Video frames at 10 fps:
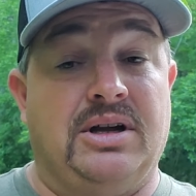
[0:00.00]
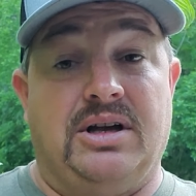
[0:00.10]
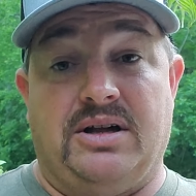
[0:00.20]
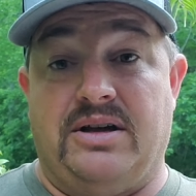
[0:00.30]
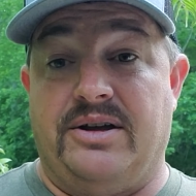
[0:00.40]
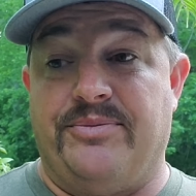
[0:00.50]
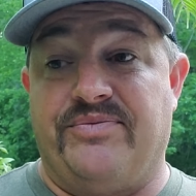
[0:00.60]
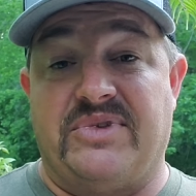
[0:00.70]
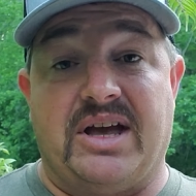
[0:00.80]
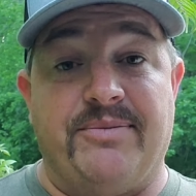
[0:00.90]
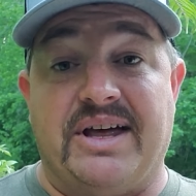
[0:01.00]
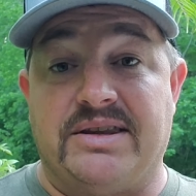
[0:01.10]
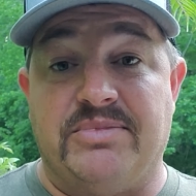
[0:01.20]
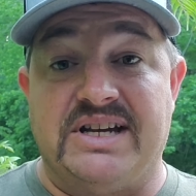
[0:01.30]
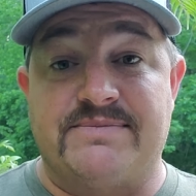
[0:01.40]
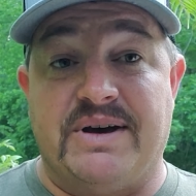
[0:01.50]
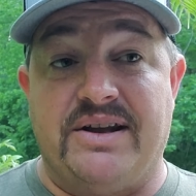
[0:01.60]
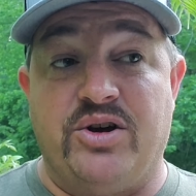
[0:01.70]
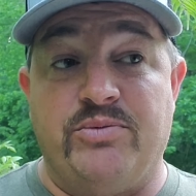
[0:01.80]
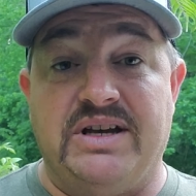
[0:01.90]
I'm not the best by
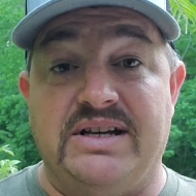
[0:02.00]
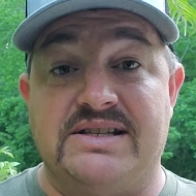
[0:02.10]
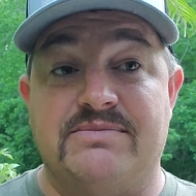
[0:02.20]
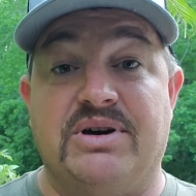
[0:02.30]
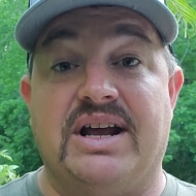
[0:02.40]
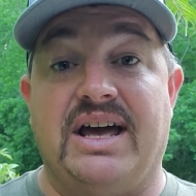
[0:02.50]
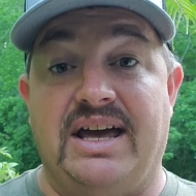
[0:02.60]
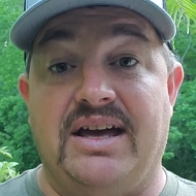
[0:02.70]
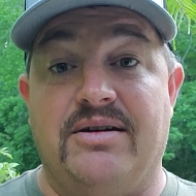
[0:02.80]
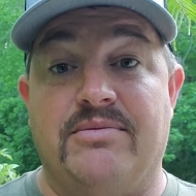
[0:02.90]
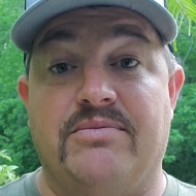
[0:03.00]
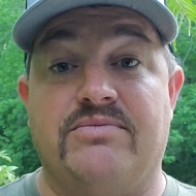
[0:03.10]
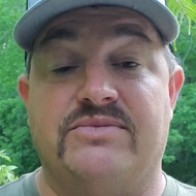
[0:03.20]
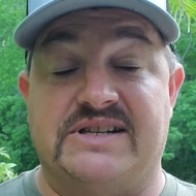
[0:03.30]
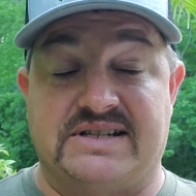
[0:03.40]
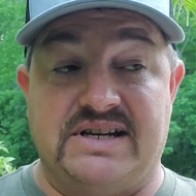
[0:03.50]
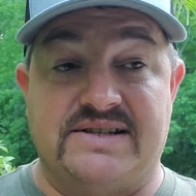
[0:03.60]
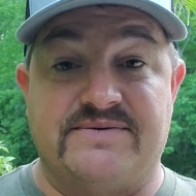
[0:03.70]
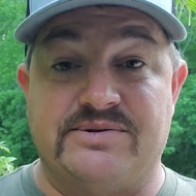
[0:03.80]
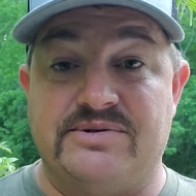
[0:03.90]
no means, but I am
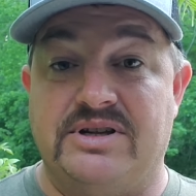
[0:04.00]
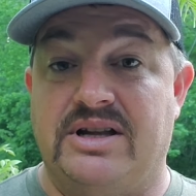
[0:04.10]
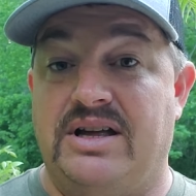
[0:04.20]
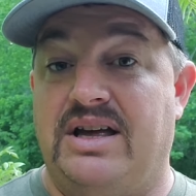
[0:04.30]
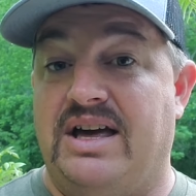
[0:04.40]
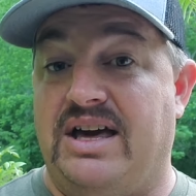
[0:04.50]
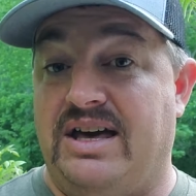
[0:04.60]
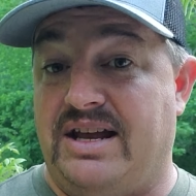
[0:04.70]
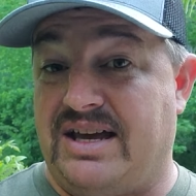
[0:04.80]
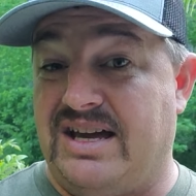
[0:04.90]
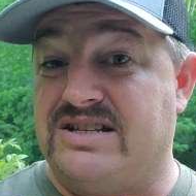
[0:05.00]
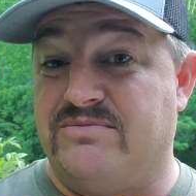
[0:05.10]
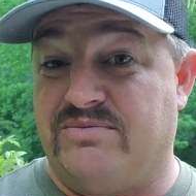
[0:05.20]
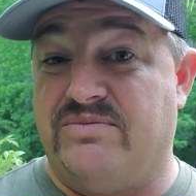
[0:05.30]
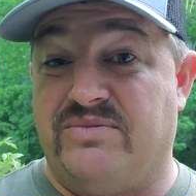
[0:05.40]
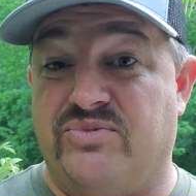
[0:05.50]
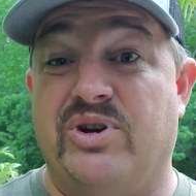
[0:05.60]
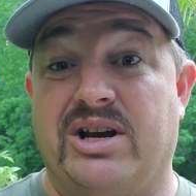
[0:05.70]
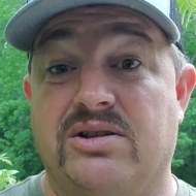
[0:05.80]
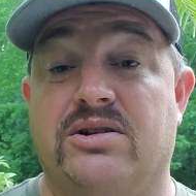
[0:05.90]
successful and I catch them
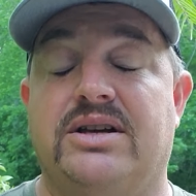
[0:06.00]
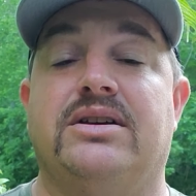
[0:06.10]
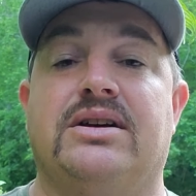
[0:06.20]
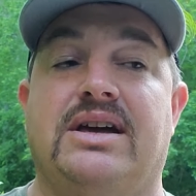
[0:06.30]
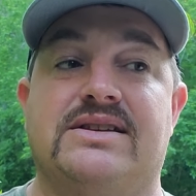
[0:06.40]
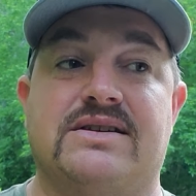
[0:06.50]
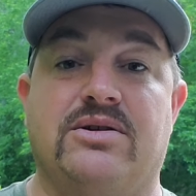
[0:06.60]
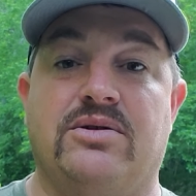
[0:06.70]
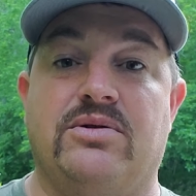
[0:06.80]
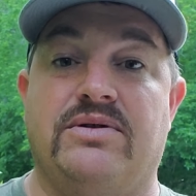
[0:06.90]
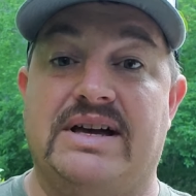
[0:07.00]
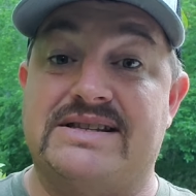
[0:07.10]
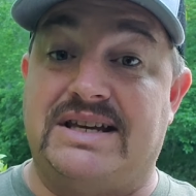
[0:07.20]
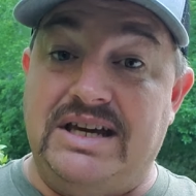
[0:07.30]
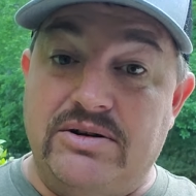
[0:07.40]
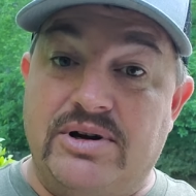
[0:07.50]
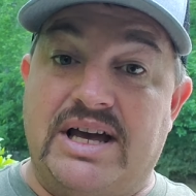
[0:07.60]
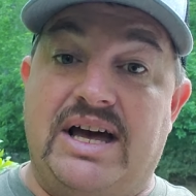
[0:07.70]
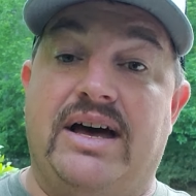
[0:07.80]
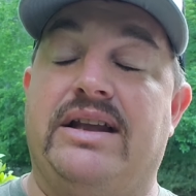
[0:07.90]
regularly. And so that's the key to a
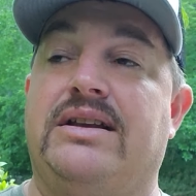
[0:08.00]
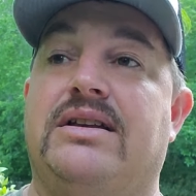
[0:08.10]
guide.